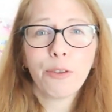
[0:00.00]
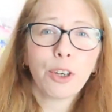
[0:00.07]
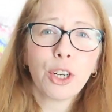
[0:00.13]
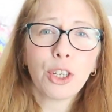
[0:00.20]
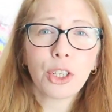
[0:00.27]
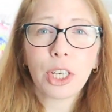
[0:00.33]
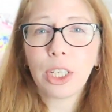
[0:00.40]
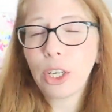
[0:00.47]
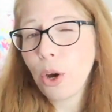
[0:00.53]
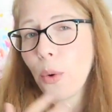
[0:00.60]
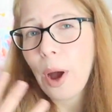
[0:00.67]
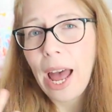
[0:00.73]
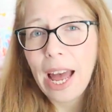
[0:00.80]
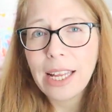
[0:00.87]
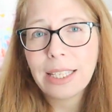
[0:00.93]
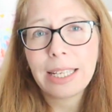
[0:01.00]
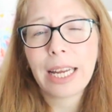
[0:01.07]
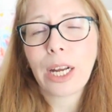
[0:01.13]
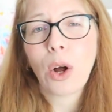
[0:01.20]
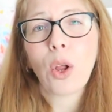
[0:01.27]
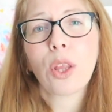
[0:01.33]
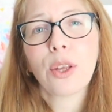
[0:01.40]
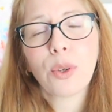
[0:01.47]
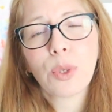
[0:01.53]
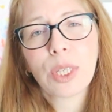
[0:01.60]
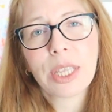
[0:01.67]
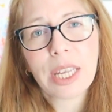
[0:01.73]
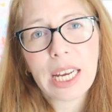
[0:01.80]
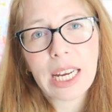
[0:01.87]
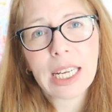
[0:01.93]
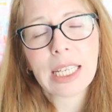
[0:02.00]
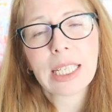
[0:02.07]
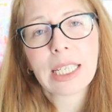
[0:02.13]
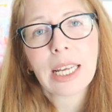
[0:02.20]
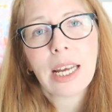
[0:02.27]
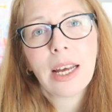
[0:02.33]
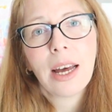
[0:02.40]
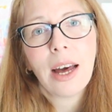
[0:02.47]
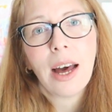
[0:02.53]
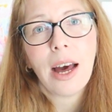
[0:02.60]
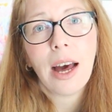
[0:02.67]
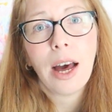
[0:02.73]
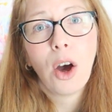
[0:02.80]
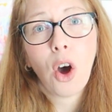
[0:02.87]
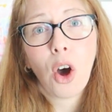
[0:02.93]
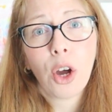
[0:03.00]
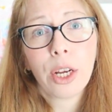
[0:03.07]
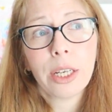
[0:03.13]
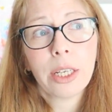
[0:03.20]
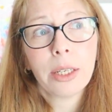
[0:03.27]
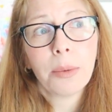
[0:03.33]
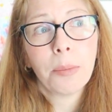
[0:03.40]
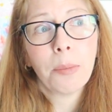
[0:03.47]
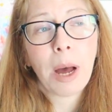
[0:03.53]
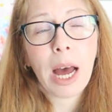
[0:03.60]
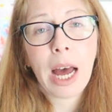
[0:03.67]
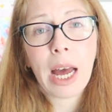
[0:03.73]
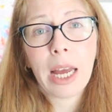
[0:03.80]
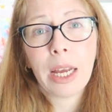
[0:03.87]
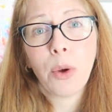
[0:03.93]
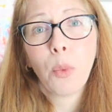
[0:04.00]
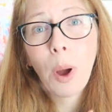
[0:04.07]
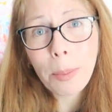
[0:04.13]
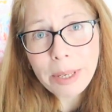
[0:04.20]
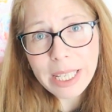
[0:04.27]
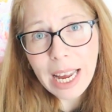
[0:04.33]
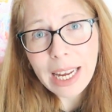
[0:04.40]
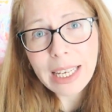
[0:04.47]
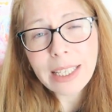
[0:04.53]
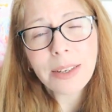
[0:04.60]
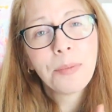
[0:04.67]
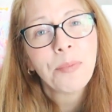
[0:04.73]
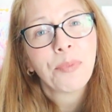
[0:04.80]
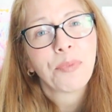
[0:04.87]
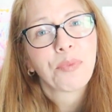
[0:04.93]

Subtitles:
version, no ads, like all those things on my website.